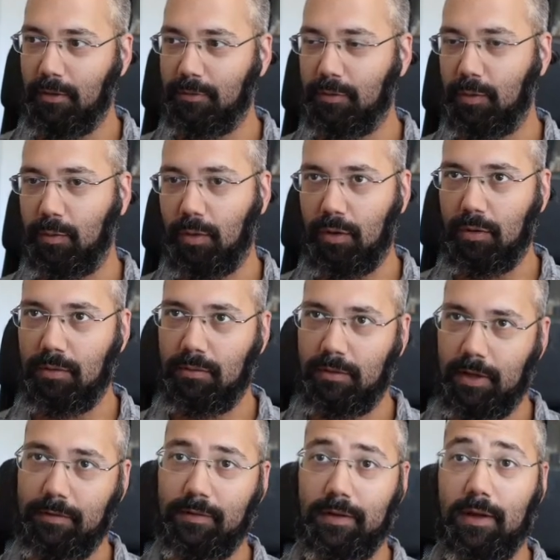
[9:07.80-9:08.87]
the wall,
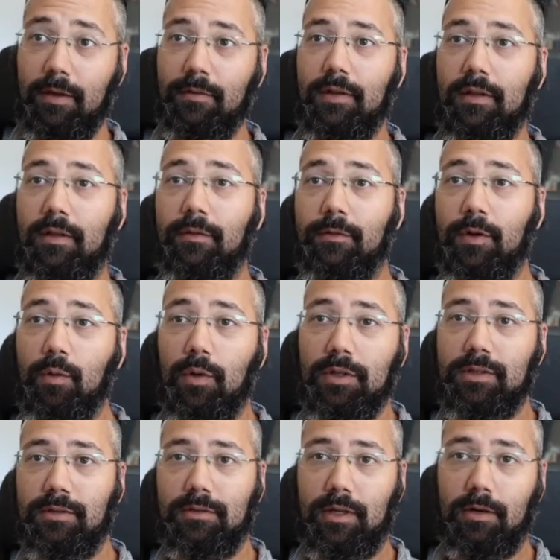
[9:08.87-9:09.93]
even if it
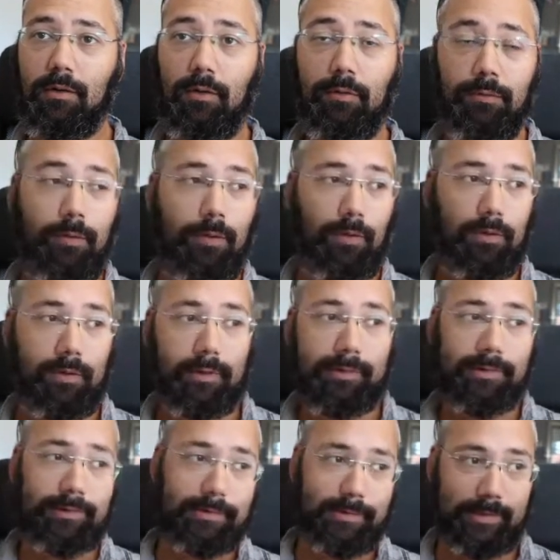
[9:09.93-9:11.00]
was their own fault.
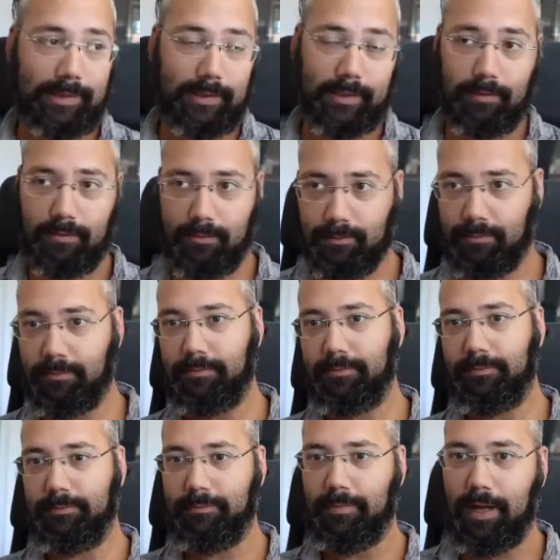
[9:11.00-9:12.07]
Like
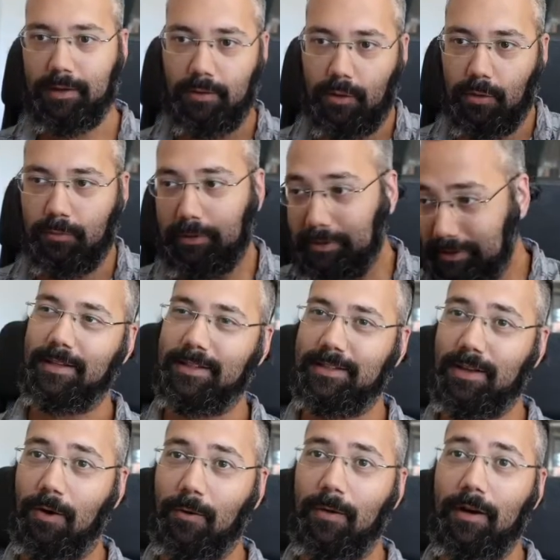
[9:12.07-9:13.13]
I don't know.
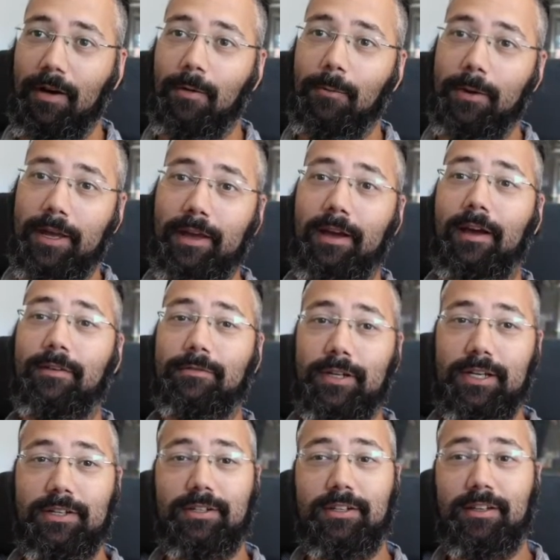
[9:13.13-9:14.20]
So we have
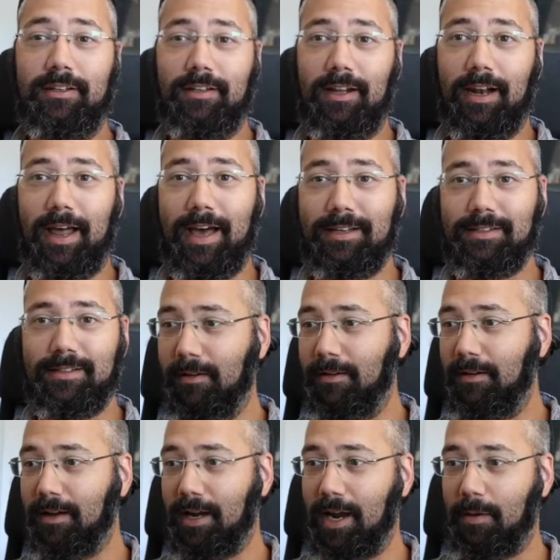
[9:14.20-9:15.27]
reached the last
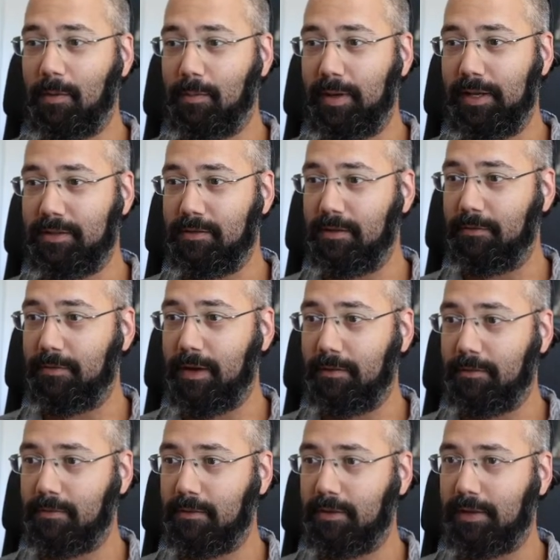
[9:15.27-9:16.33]
climbing place around
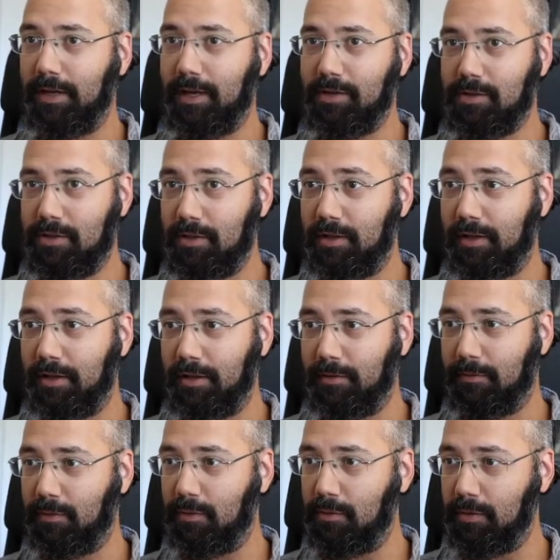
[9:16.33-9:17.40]
Frankfurt. Actually,
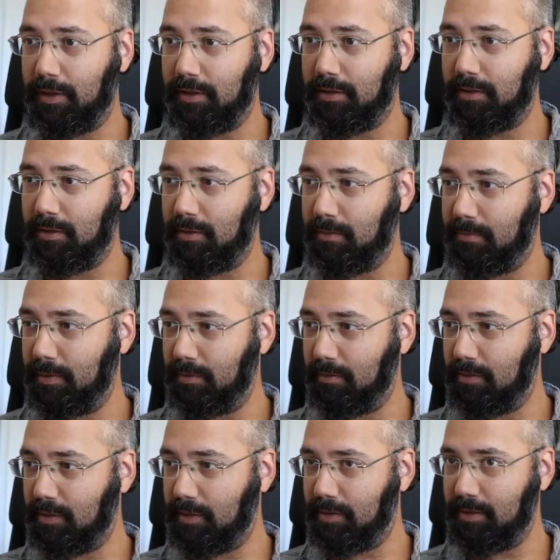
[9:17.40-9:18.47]
if you look at the
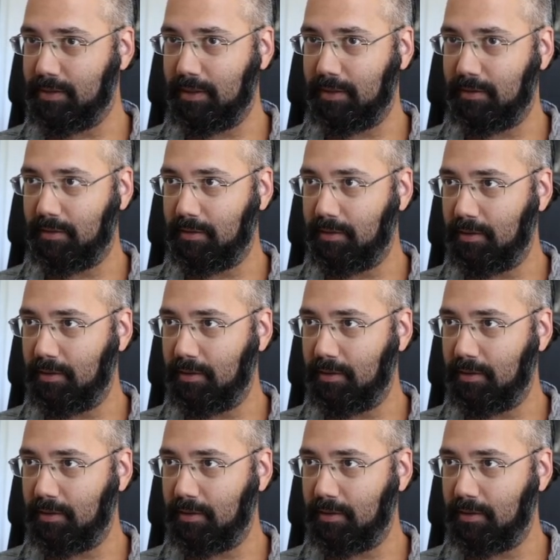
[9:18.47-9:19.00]
city center,